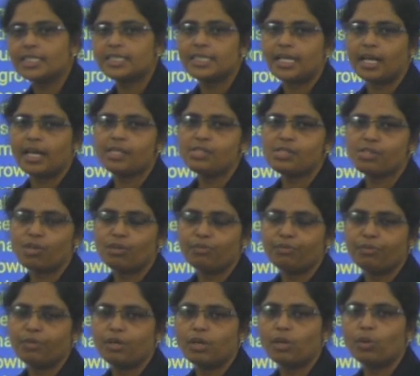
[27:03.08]
a chance of
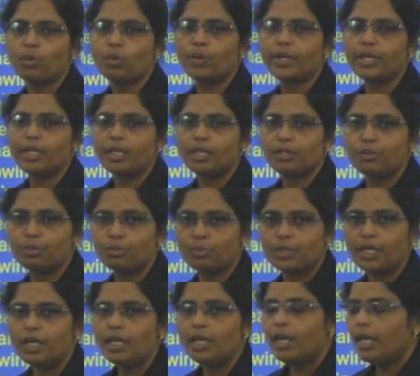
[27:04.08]
going into
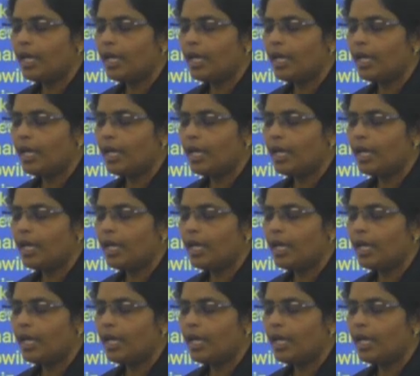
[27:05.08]
the